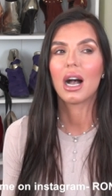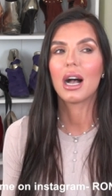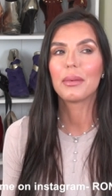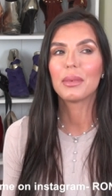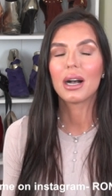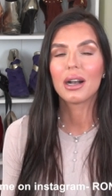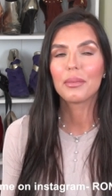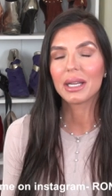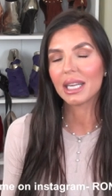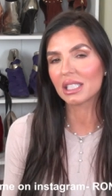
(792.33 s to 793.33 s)
Um,
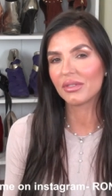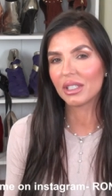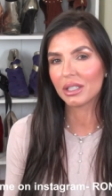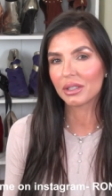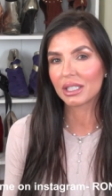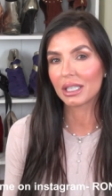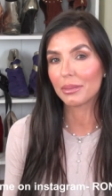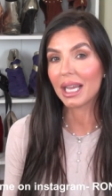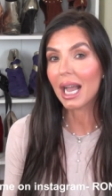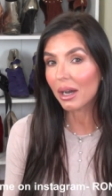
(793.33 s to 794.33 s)
my next video is going to
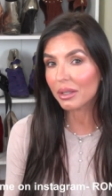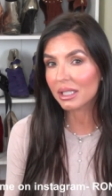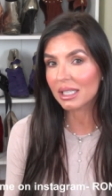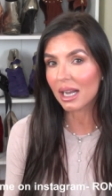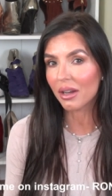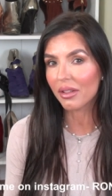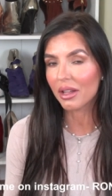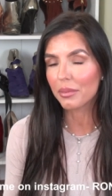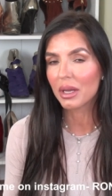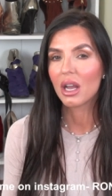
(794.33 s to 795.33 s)
be how to style
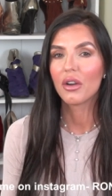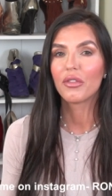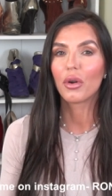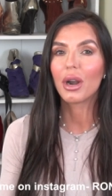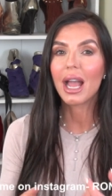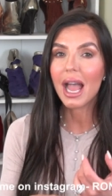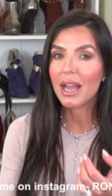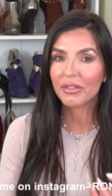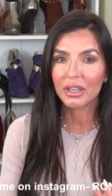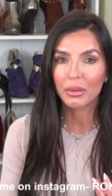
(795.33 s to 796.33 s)
them for
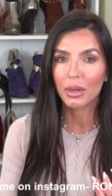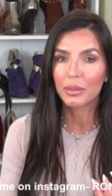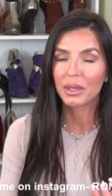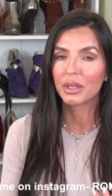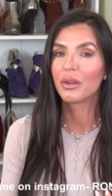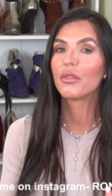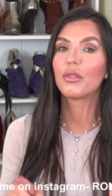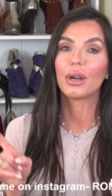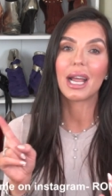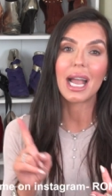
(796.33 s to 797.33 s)
every woman,
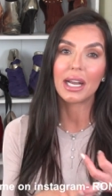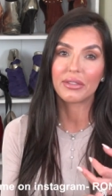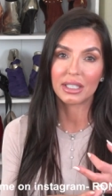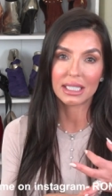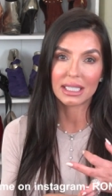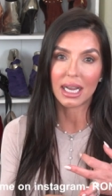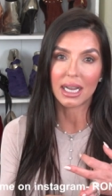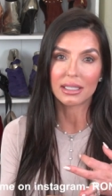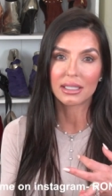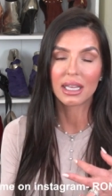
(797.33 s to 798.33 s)
for every
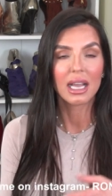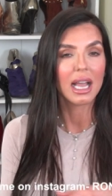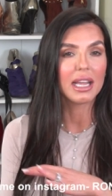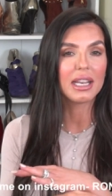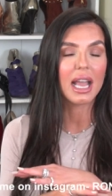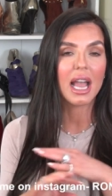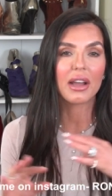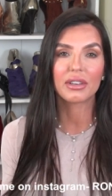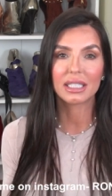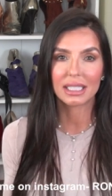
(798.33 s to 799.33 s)
size, and
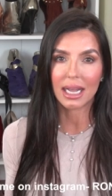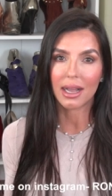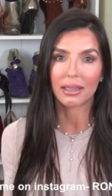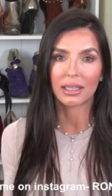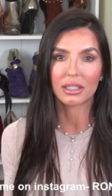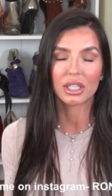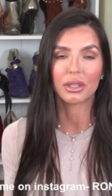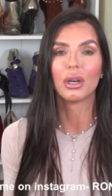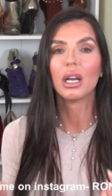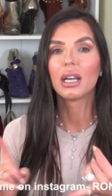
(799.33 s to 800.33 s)
every styling
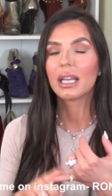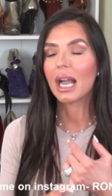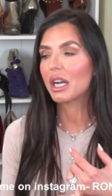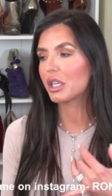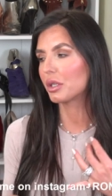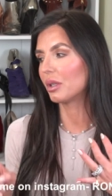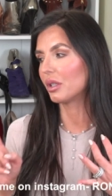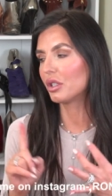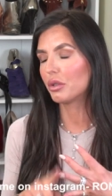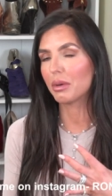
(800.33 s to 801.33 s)
too. Casual,
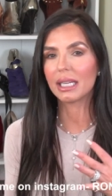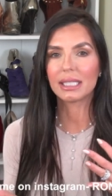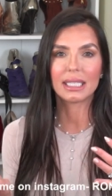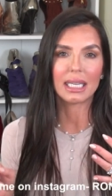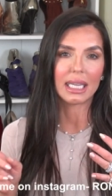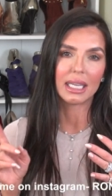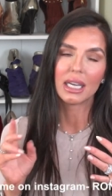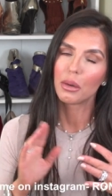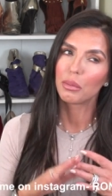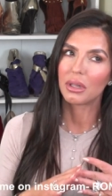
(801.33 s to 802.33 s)
dressy,
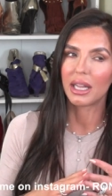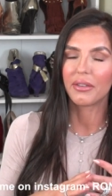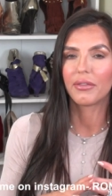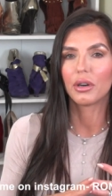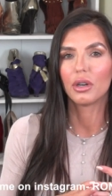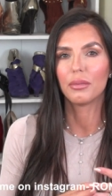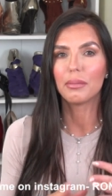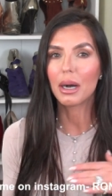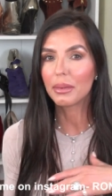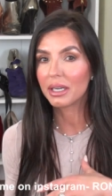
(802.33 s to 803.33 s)
playful,
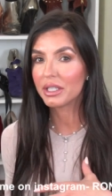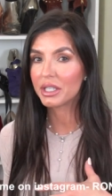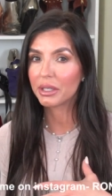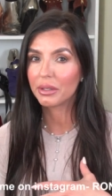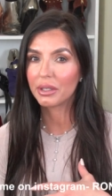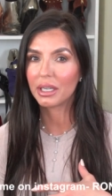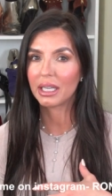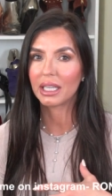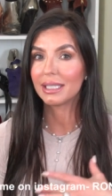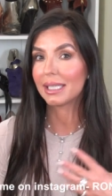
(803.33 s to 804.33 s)
mom on
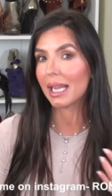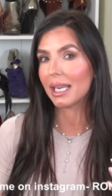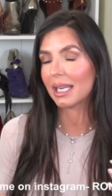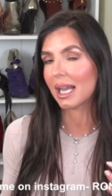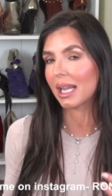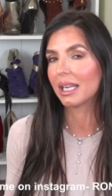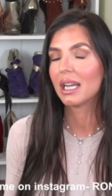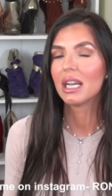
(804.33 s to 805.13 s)
duty, date night.